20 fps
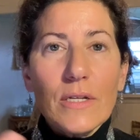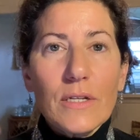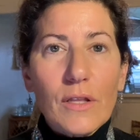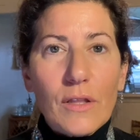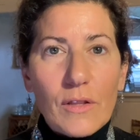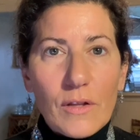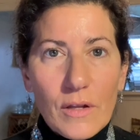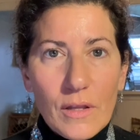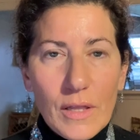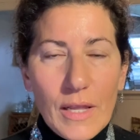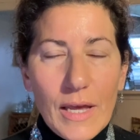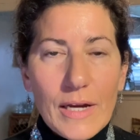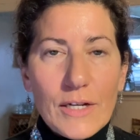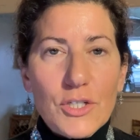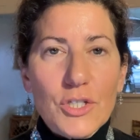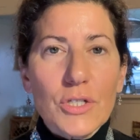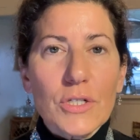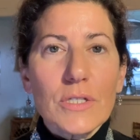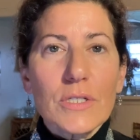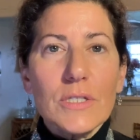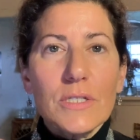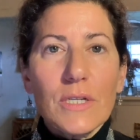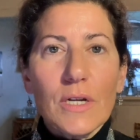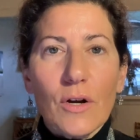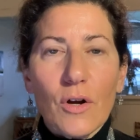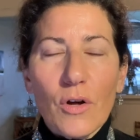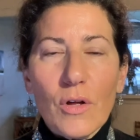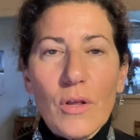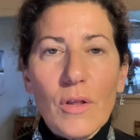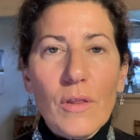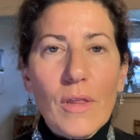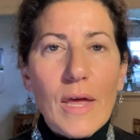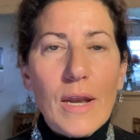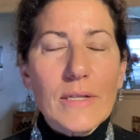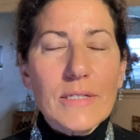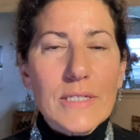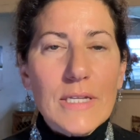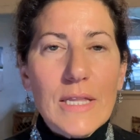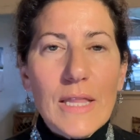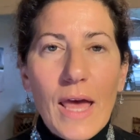the collections and all
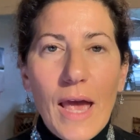that's in the